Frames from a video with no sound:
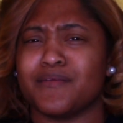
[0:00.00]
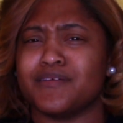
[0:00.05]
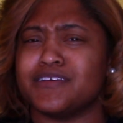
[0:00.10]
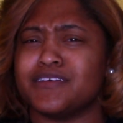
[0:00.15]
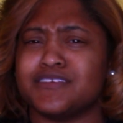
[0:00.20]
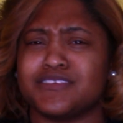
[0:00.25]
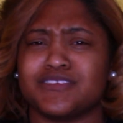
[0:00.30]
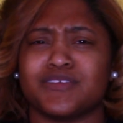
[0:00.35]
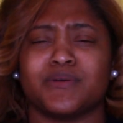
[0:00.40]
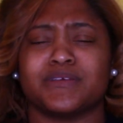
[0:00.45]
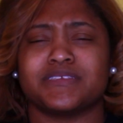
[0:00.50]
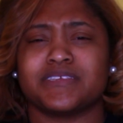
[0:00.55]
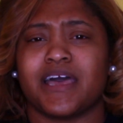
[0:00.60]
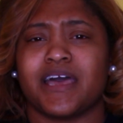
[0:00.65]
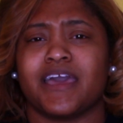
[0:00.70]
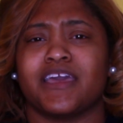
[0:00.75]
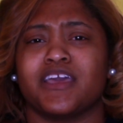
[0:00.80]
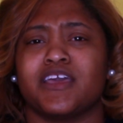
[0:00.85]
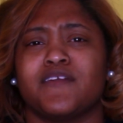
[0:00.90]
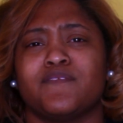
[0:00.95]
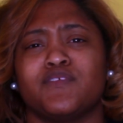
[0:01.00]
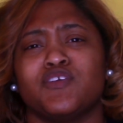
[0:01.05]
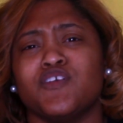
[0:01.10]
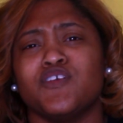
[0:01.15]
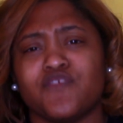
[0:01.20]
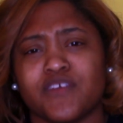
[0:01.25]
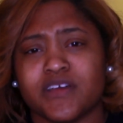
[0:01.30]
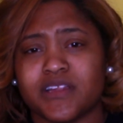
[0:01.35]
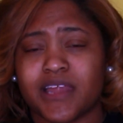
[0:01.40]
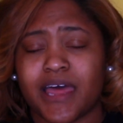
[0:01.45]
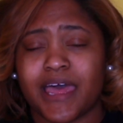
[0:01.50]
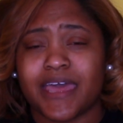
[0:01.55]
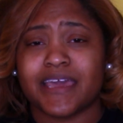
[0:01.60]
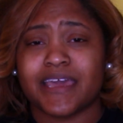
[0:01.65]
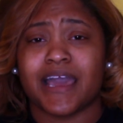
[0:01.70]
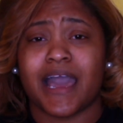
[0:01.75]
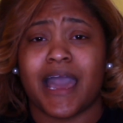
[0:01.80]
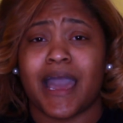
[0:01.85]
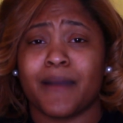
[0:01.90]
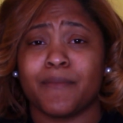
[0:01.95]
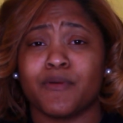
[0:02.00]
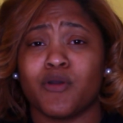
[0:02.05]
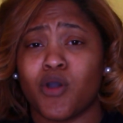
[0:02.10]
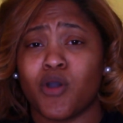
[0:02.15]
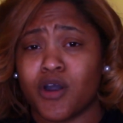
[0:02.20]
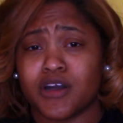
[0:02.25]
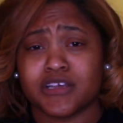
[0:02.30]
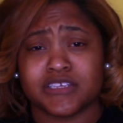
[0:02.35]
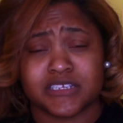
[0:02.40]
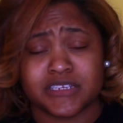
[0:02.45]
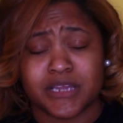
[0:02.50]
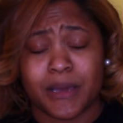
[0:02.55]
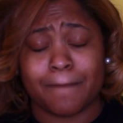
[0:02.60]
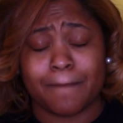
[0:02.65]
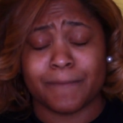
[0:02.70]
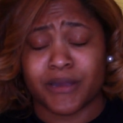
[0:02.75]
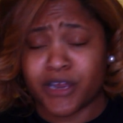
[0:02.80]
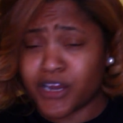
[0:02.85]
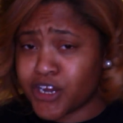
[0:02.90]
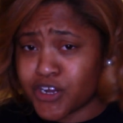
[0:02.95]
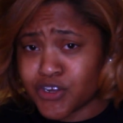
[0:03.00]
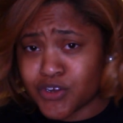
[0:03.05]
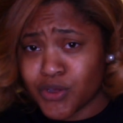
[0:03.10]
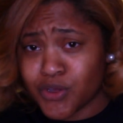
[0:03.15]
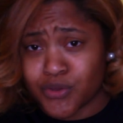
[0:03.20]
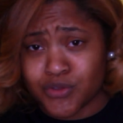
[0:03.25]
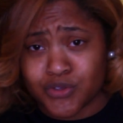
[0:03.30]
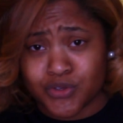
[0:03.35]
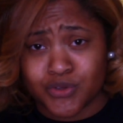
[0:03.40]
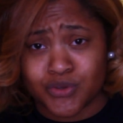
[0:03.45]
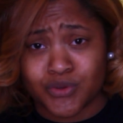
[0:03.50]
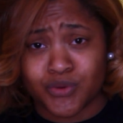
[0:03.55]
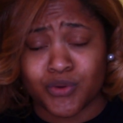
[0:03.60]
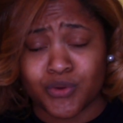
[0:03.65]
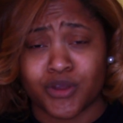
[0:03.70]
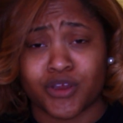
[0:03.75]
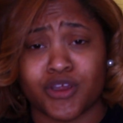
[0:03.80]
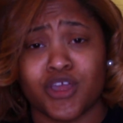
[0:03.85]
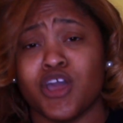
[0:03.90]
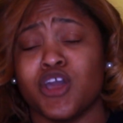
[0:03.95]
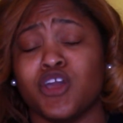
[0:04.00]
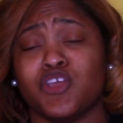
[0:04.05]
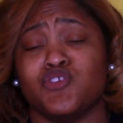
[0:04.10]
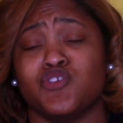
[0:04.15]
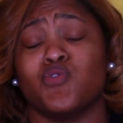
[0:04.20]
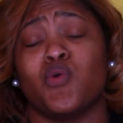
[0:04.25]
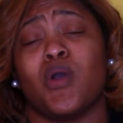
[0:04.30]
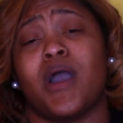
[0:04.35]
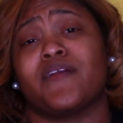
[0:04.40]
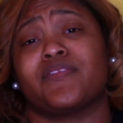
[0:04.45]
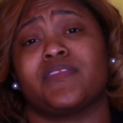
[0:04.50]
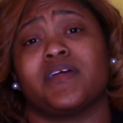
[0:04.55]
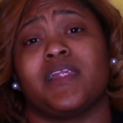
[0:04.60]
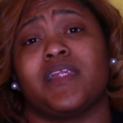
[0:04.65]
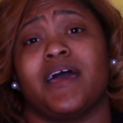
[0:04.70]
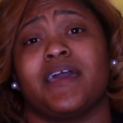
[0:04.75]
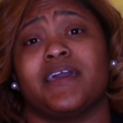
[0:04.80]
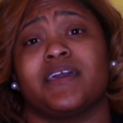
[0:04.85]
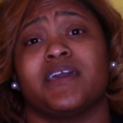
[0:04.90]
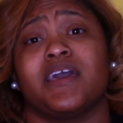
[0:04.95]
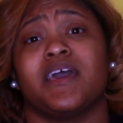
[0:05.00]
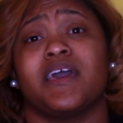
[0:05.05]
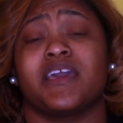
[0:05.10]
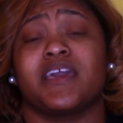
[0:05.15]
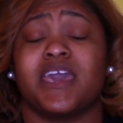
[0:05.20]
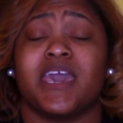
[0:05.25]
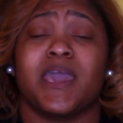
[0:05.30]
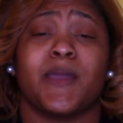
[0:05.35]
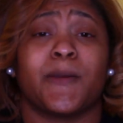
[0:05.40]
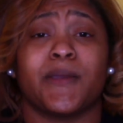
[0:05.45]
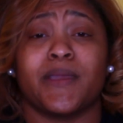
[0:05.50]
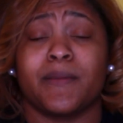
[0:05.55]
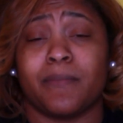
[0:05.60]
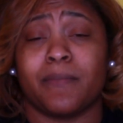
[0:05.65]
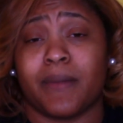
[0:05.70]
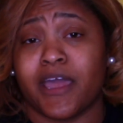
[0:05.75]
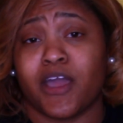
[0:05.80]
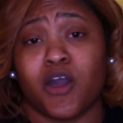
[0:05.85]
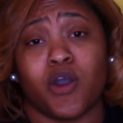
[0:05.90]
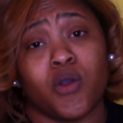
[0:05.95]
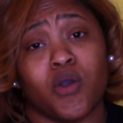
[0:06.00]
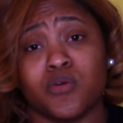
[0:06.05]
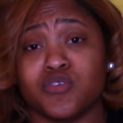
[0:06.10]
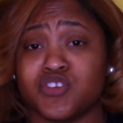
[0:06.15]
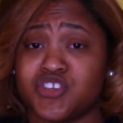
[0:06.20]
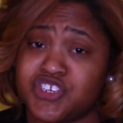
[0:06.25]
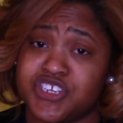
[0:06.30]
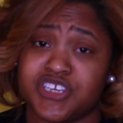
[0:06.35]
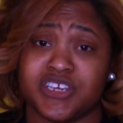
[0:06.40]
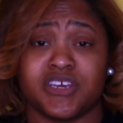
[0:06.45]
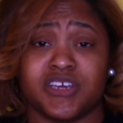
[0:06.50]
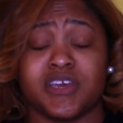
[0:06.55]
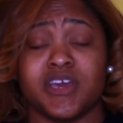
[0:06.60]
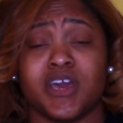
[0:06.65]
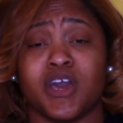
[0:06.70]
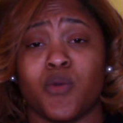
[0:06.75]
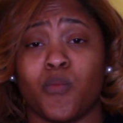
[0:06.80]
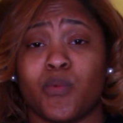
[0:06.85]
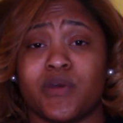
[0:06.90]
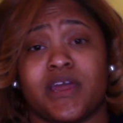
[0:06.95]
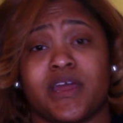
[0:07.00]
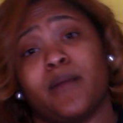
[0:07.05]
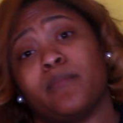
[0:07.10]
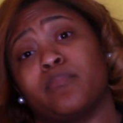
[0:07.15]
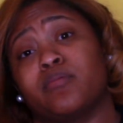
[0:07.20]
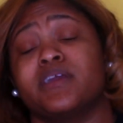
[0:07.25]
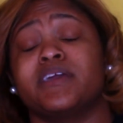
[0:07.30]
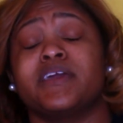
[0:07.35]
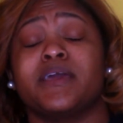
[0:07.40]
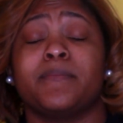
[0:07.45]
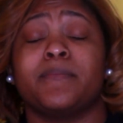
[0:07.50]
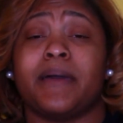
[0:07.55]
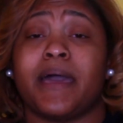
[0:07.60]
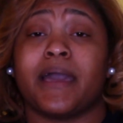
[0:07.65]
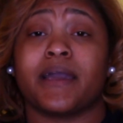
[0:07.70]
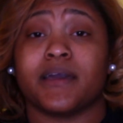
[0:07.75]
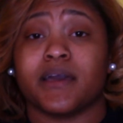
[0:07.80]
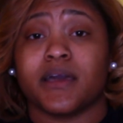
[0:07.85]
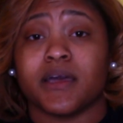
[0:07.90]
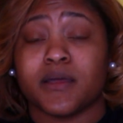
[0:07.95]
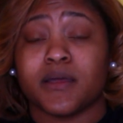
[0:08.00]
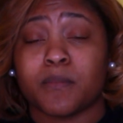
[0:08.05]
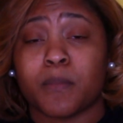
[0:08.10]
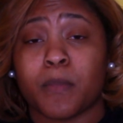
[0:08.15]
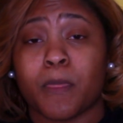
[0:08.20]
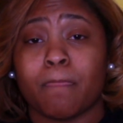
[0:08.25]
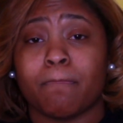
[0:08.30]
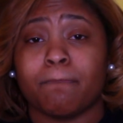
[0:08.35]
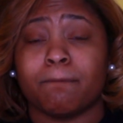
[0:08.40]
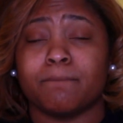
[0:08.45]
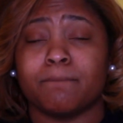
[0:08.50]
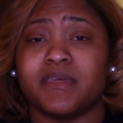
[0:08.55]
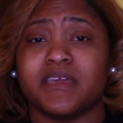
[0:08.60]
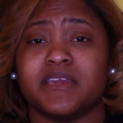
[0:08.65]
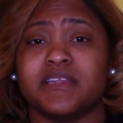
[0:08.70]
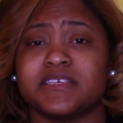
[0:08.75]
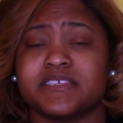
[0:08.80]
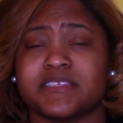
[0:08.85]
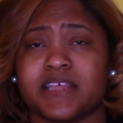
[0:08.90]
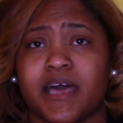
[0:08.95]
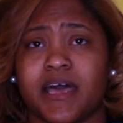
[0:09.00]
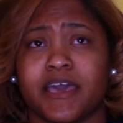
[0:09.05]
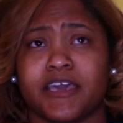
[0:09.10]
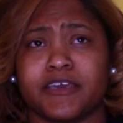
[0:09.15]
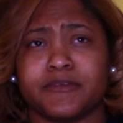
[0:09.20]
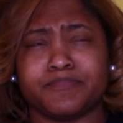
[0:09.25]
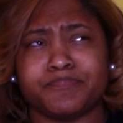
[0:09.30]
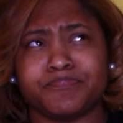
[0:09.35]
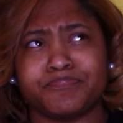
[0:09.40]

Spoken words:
And so it's like, if you feel like I'm causing a burden on you, or you will have to like carry my old shit when I bring it back up, then it's like,